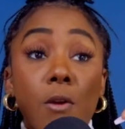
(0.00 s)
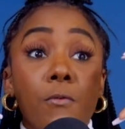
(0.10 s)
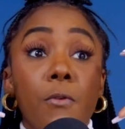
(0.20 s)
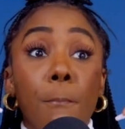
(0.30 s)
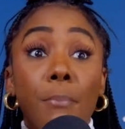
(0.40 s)

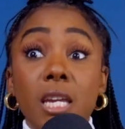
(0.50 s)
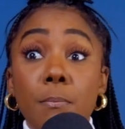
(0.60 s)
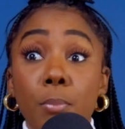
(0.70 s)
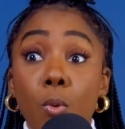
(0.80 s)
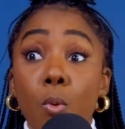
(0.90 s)
from
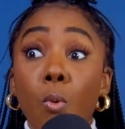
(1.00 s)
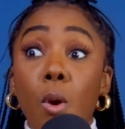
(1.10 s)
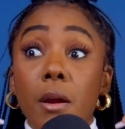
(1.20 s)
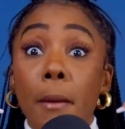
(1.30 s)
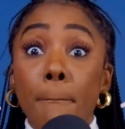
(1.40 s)
people who
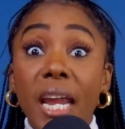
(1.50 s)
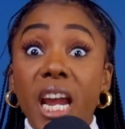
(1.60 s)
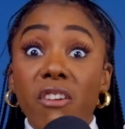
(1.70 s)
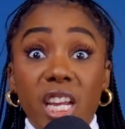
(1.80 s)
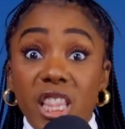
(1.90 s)
are
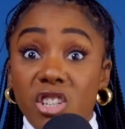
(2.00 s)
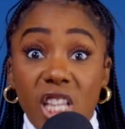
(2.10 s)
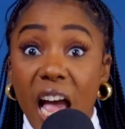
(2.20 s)
comparing their